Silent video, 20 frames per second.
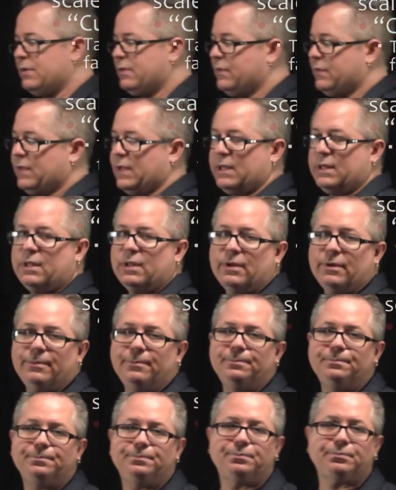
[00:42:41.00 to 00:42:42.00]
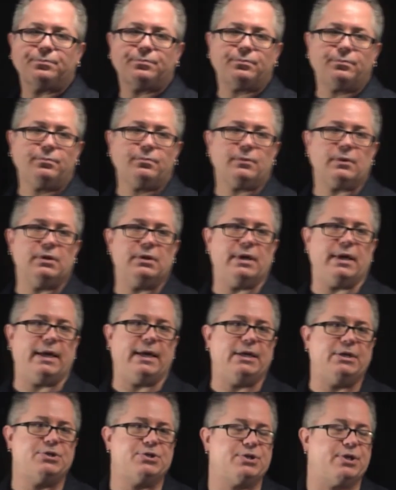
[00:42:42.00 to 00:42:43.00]
is that the
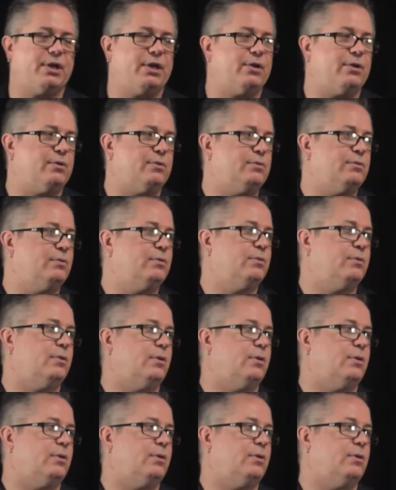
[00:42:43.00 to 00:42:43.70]
age scale